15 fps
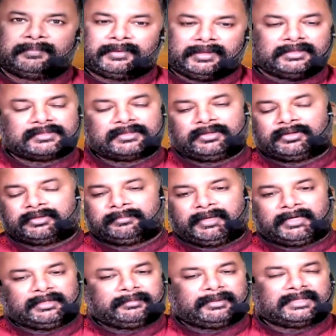Praise the Lord,
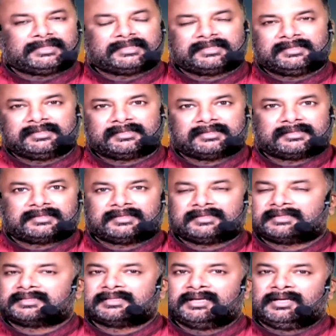my dear brothers and
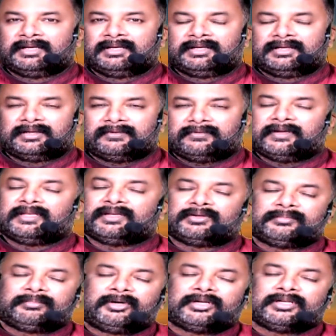sisters. Very
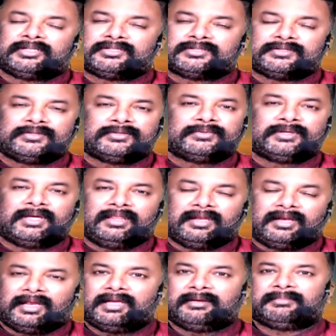good morning to you in
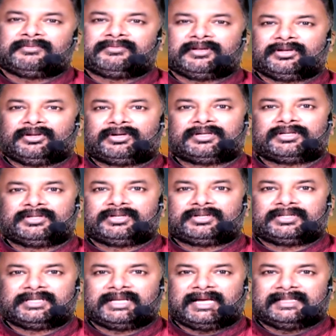the name of our Lord
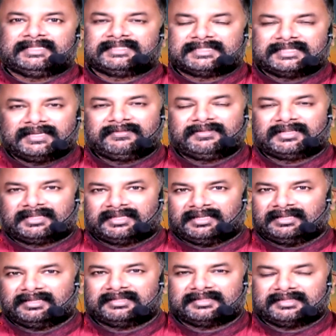God and Savior
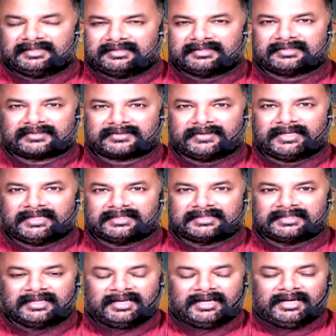King Jesus
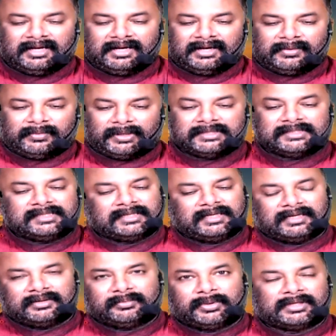Christ. Once
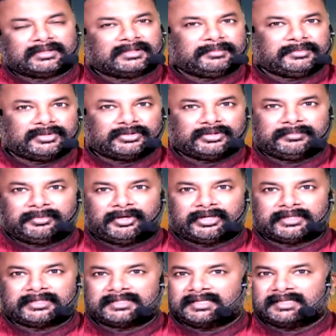again, welcome to Good
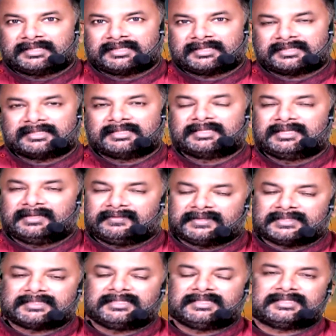Morning Jesus. Give
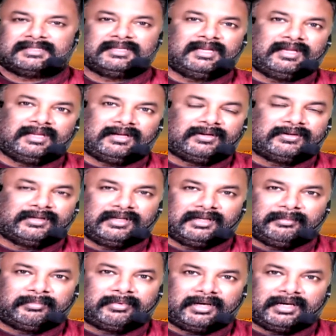us this day our
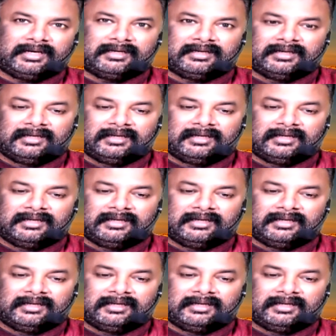daily bread.